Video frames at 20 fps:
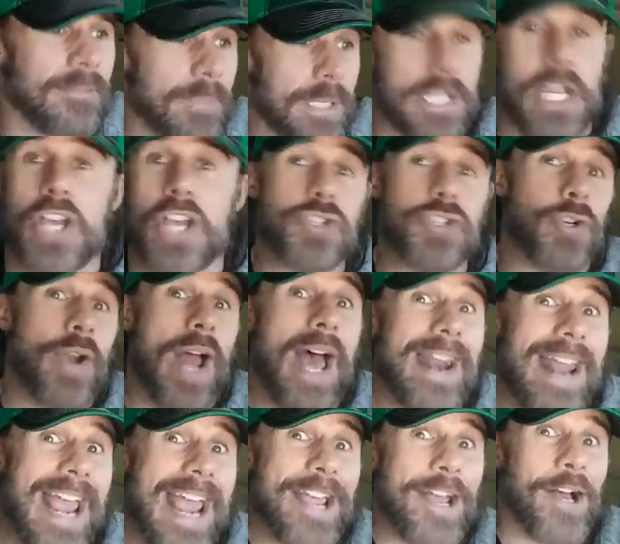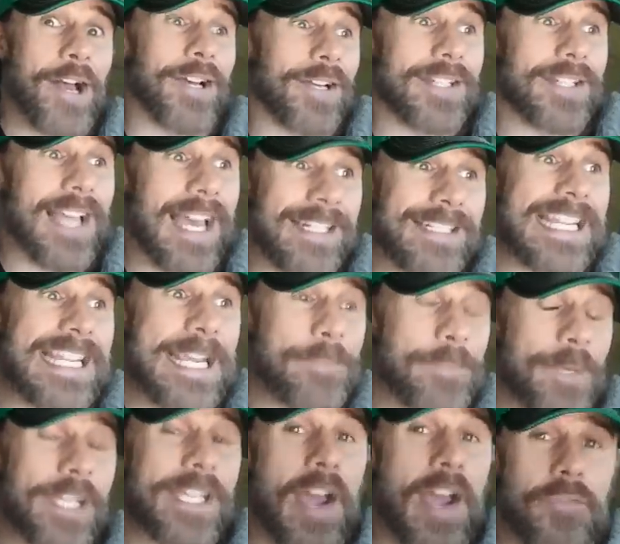because you're not a
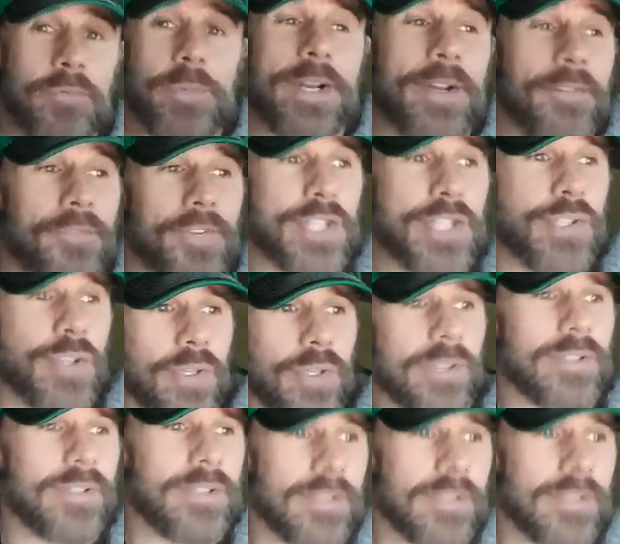deemed a government official,